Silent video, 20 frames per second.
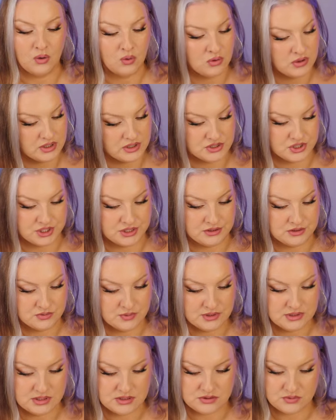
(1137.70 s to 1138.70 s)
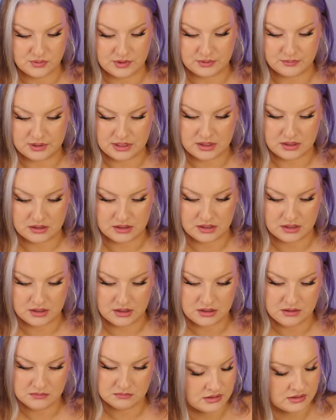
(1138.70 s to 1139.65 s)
Origins. What's this one we got here?